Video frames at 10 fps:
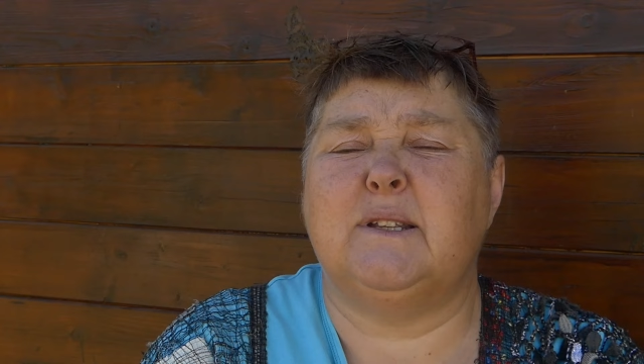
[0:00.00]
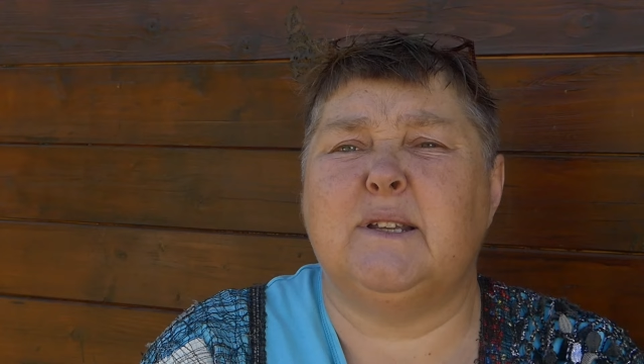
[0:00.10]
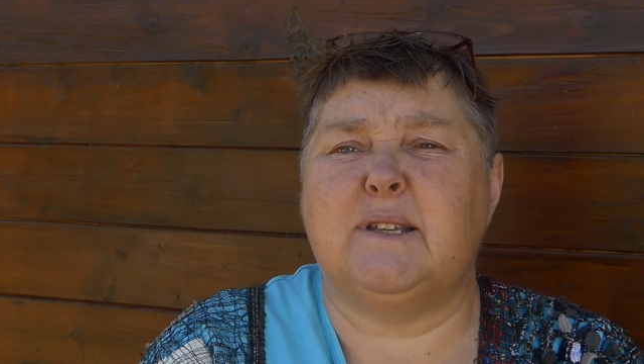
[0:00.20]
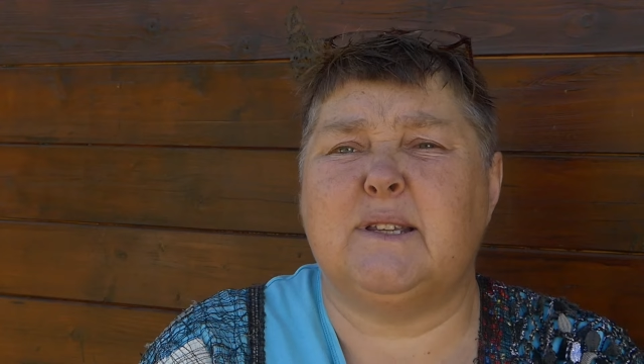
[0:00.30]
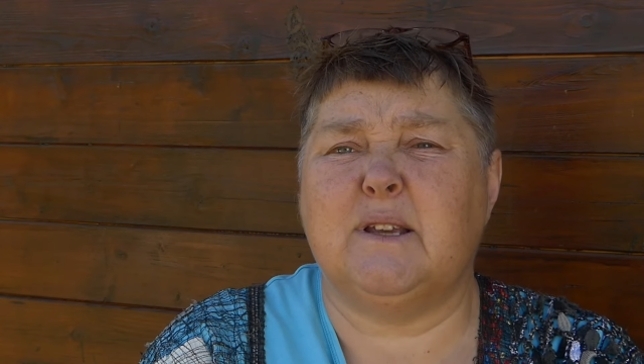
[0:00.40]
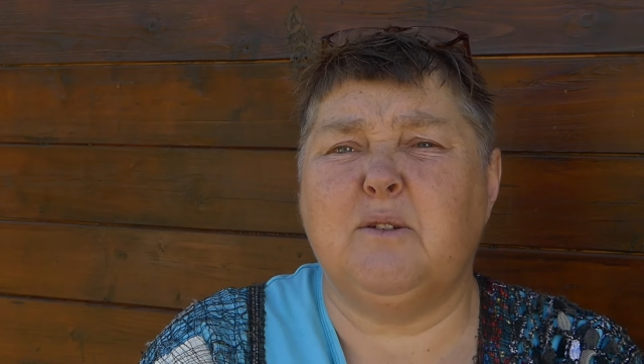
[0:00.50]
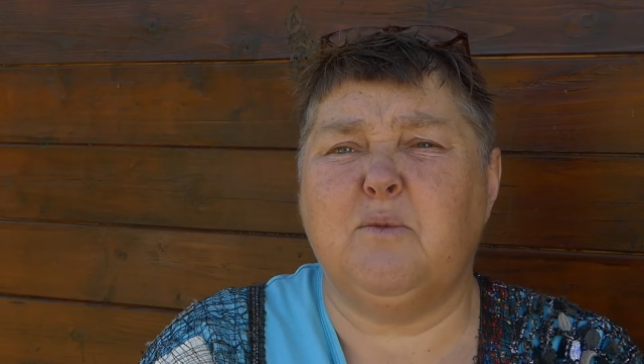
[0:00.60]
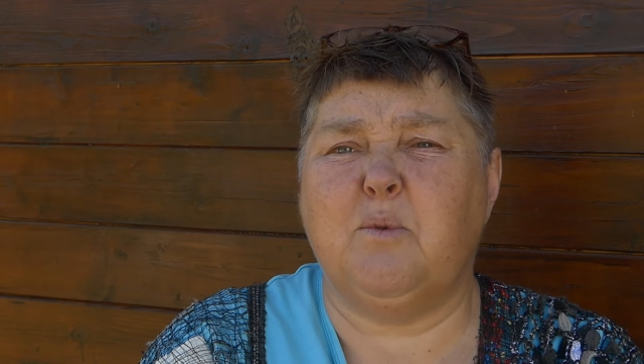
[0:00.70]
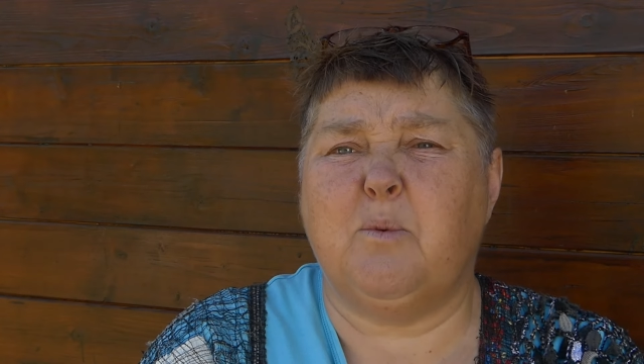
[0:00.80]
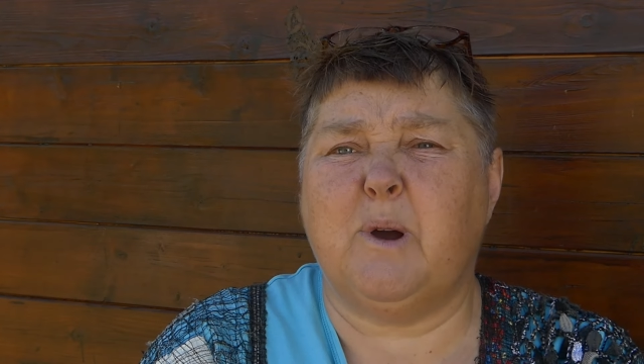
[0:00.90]
the
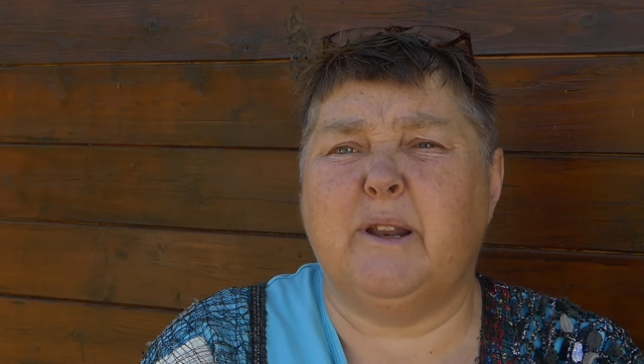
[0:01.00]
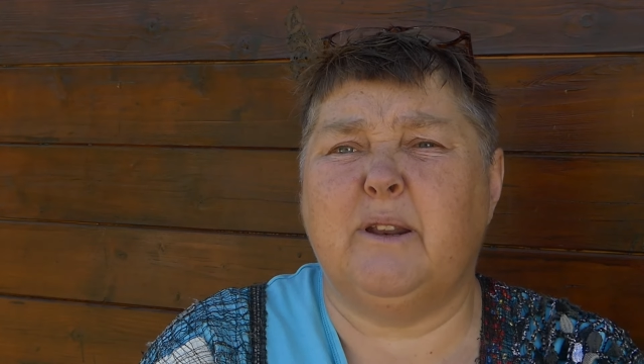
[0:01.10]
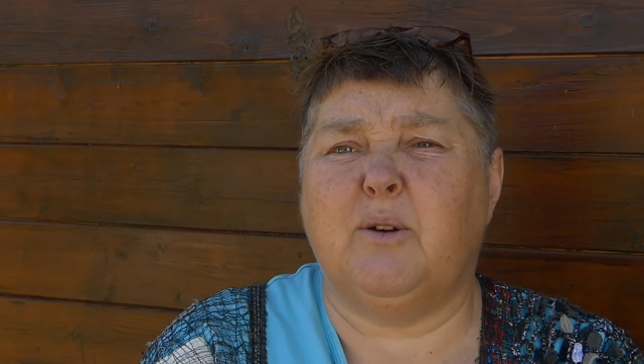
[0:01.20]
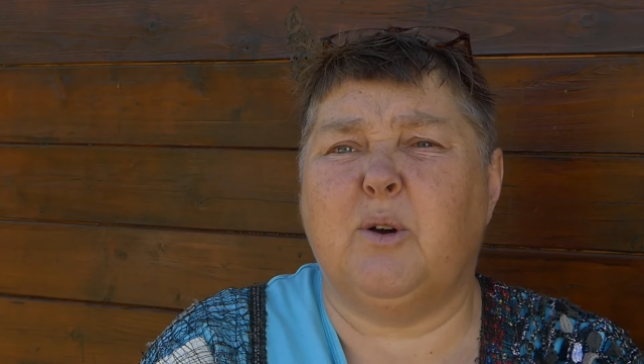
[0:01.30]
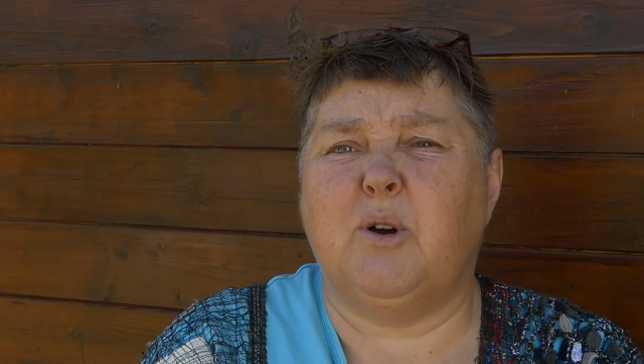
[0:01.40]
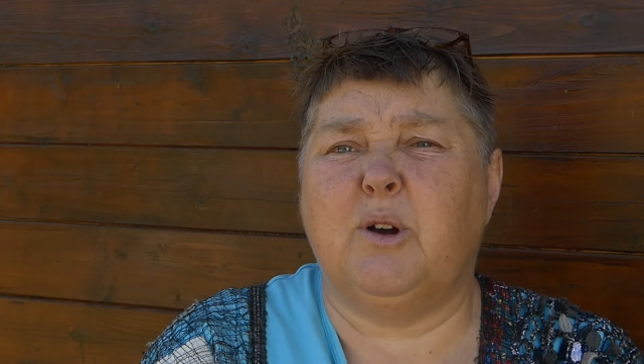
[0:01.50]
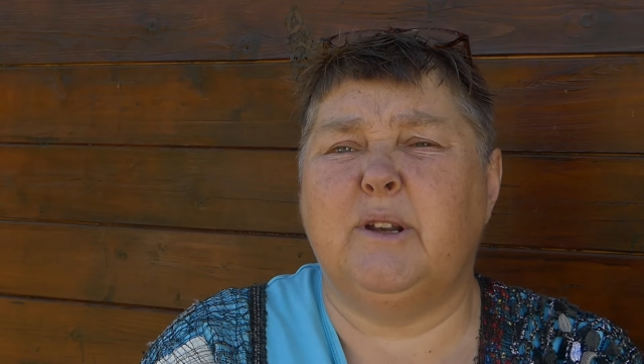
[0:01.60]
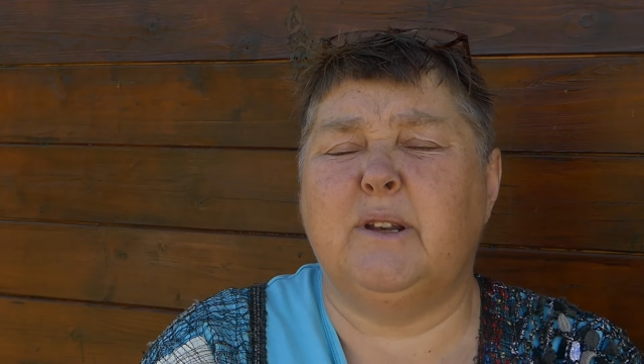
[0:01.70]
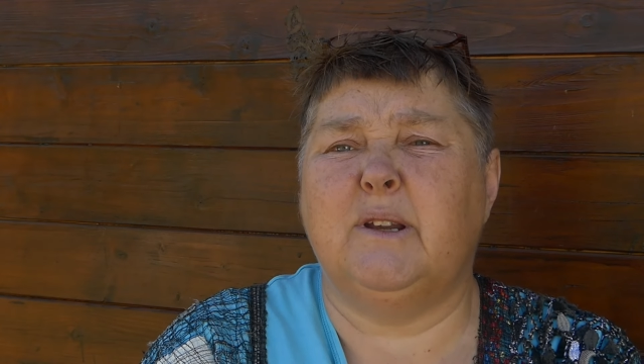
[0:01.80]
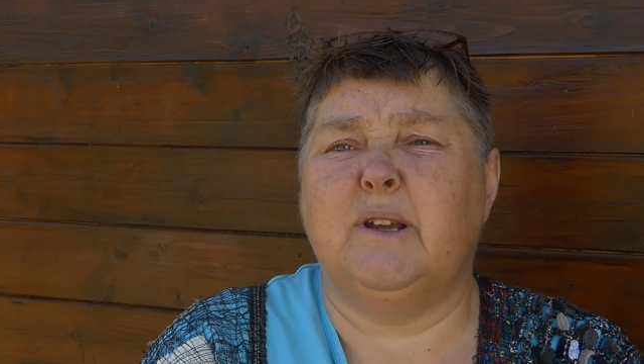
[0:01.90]
silver one
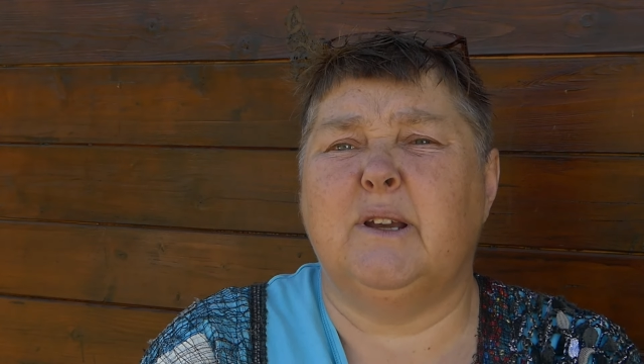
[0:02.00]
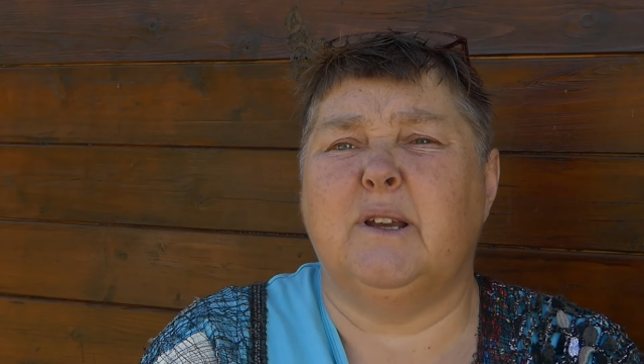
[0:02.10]
on